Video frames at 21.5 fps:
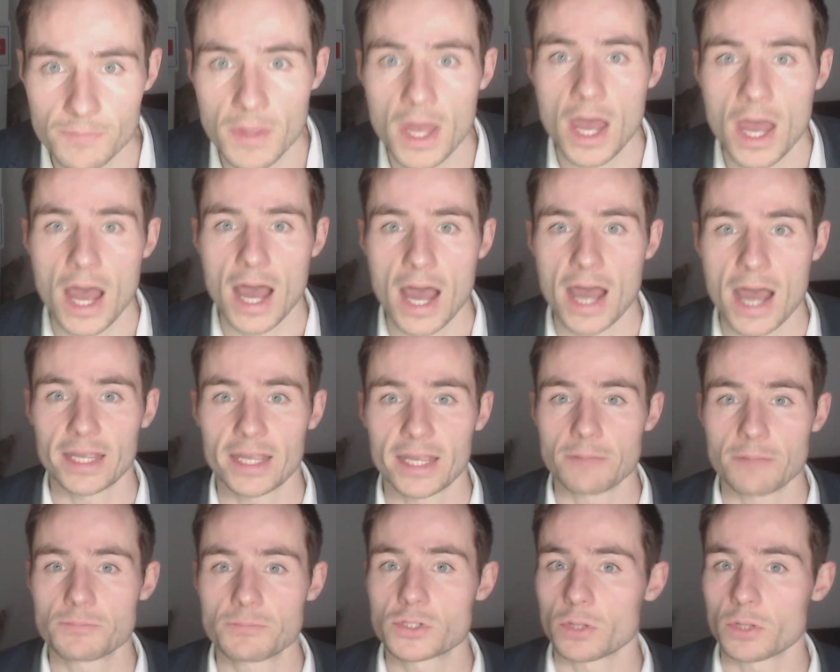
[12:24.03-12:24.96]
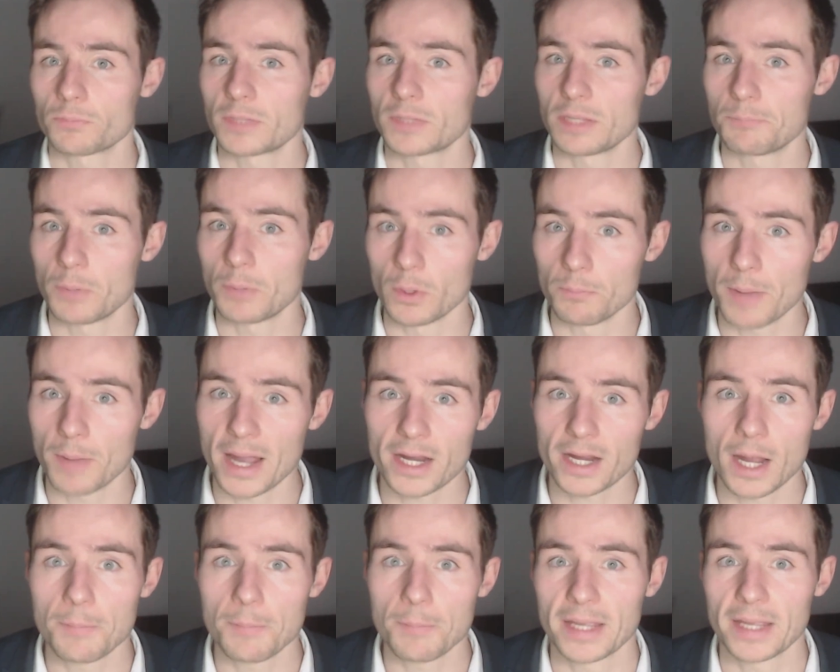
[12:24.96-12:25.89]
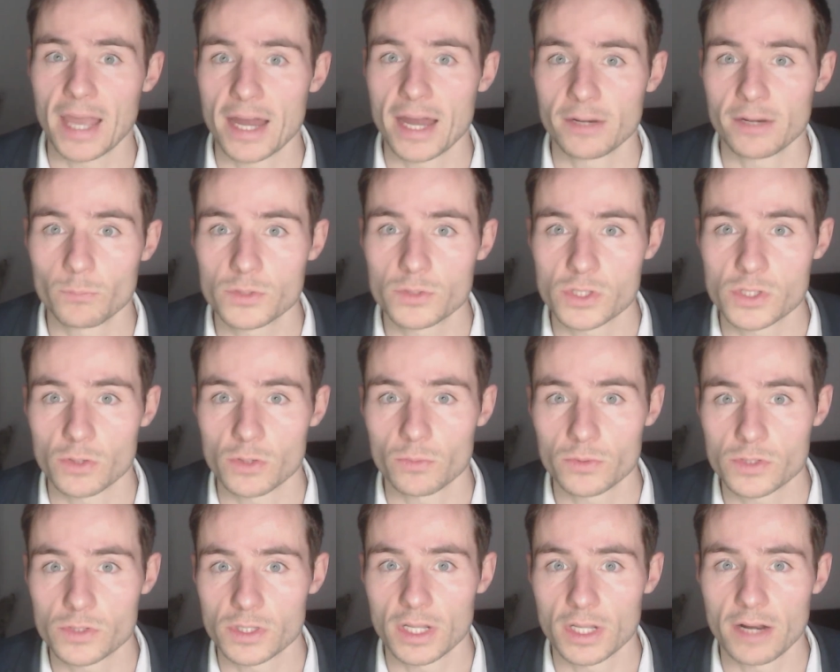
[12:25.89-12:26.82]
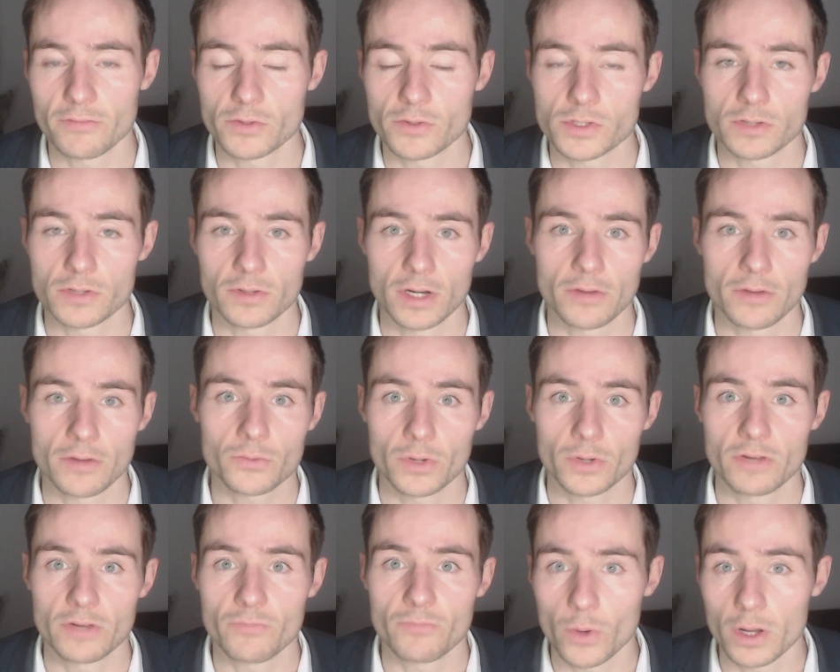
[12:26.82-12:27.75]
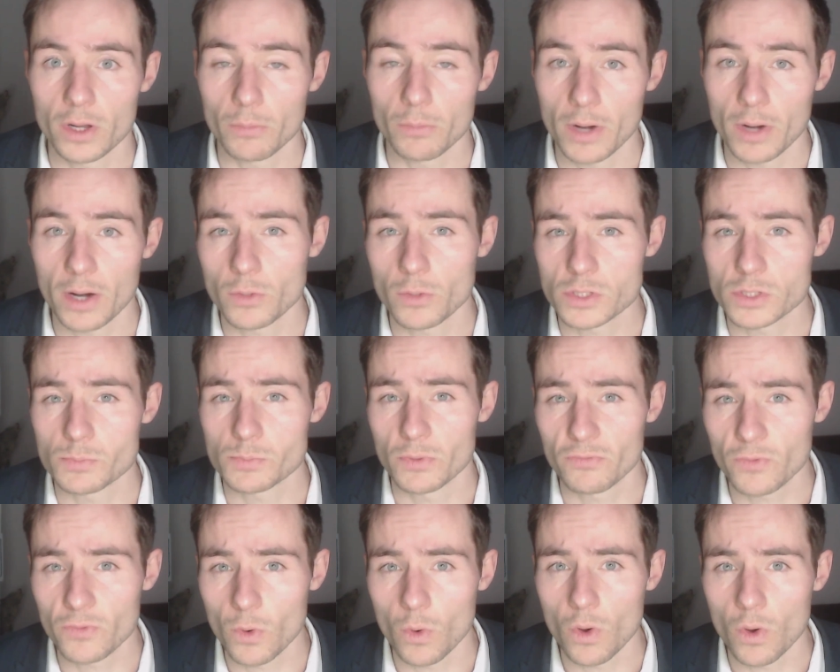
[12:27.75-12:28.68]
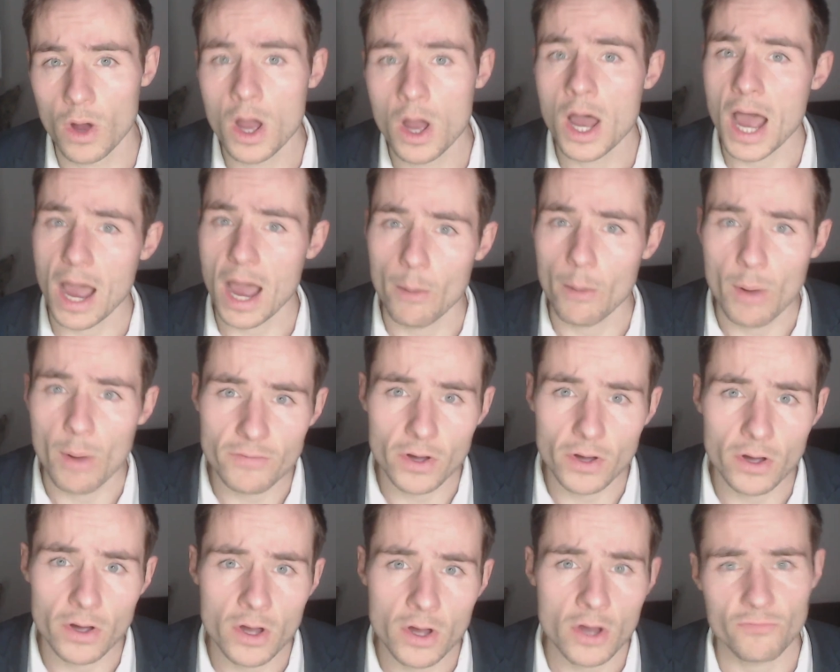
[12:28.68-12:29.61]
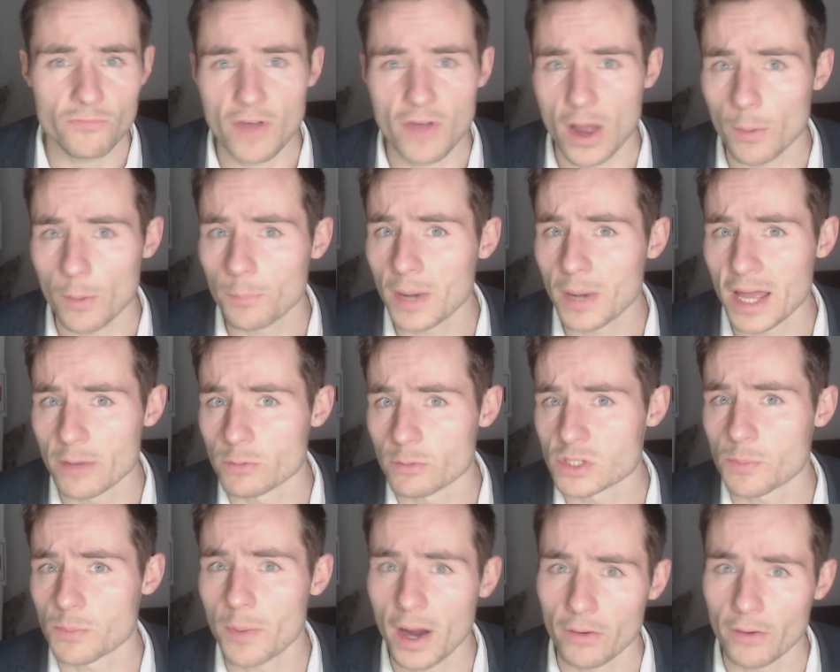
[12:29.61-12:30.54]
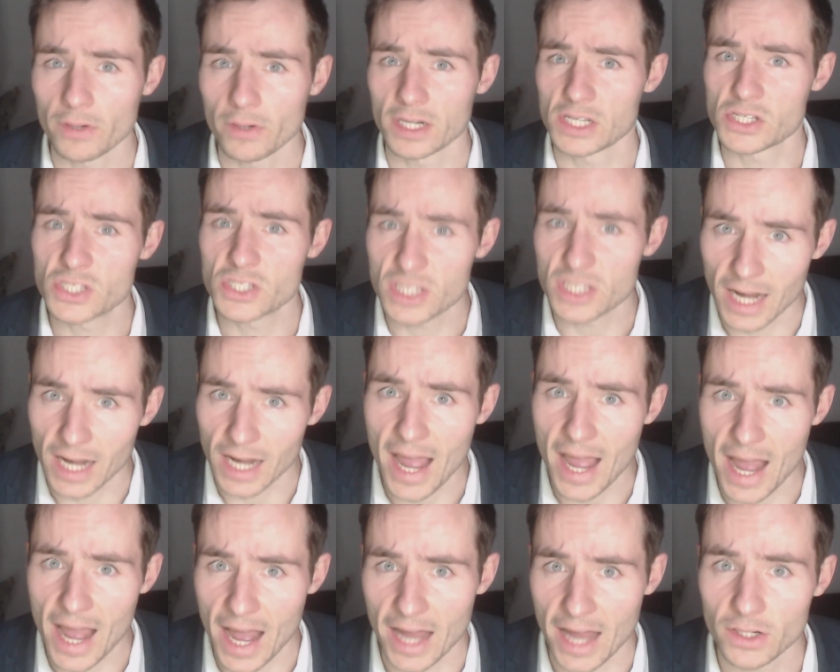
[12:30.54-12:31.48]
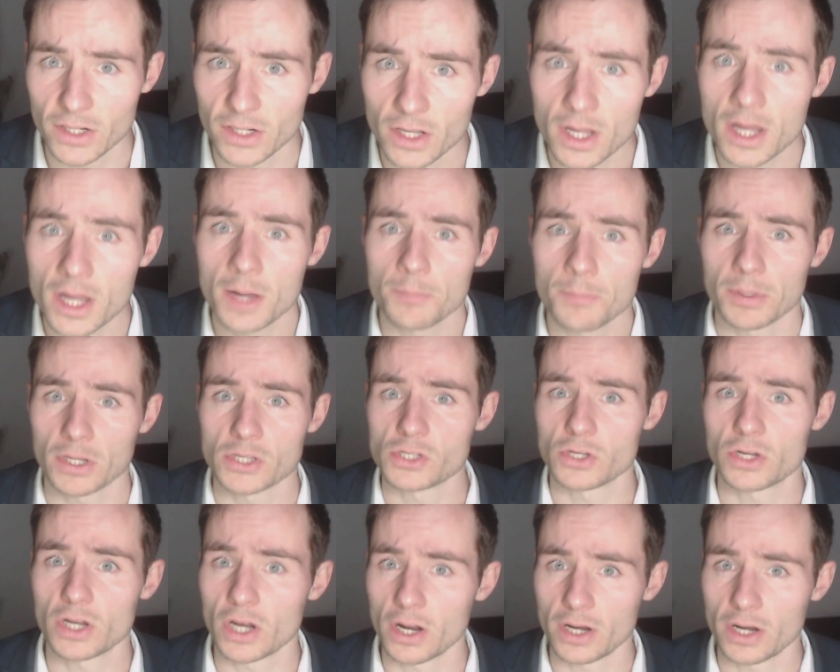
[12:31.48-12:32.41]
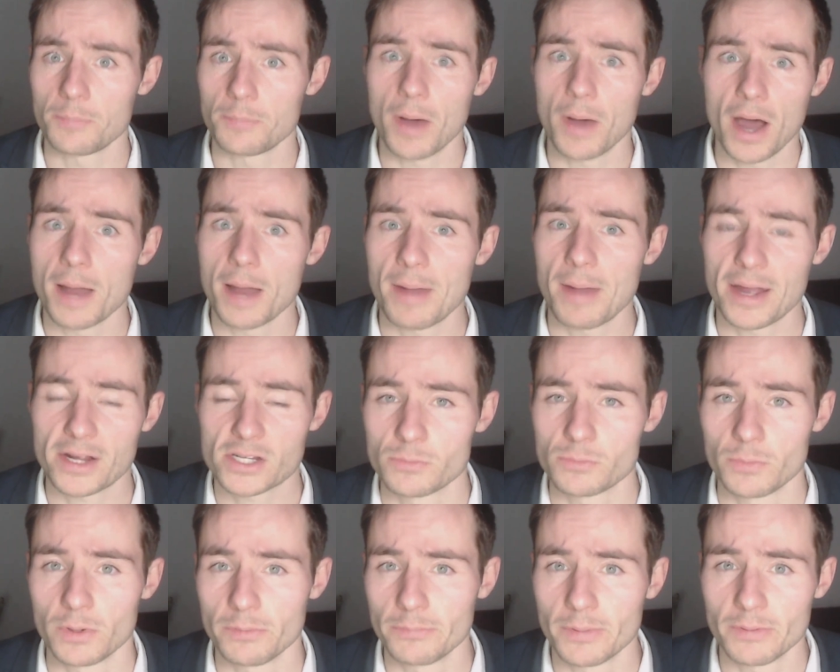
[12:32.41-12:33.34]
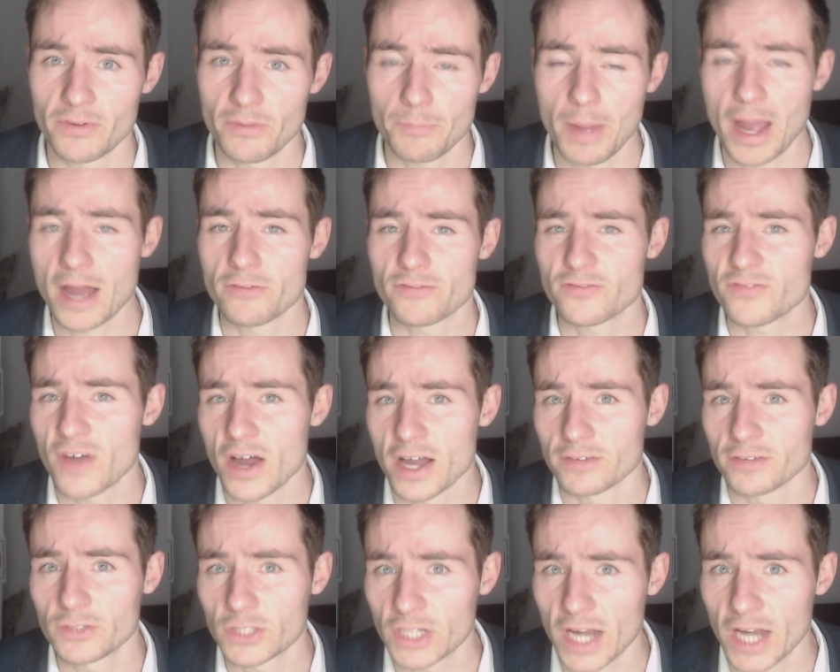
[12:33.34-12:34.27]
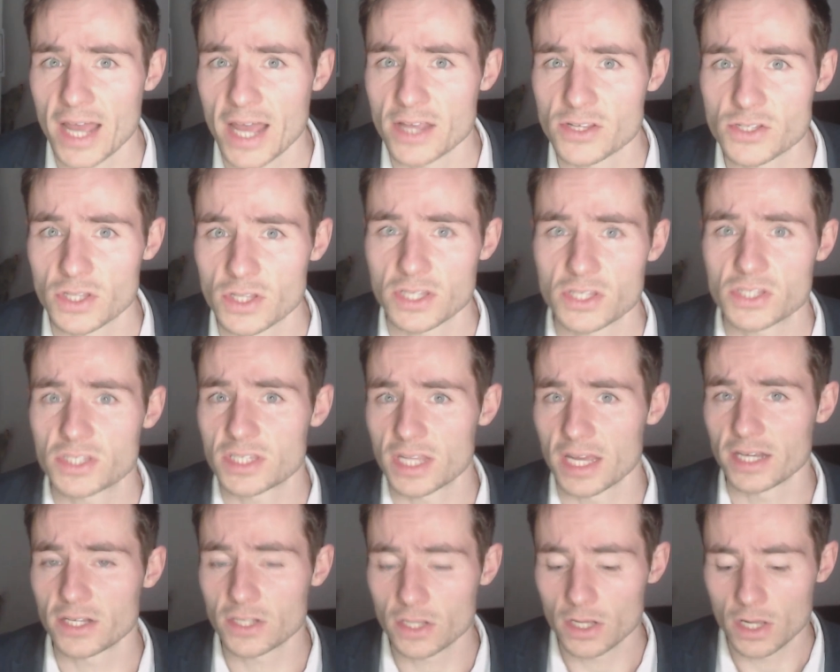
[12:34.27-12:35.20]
And GameStop did boom back up again to the levels of 340 where it was before. However, foul play was apparently still at hand, because you can only buy a maximum of about 5 shares. So this did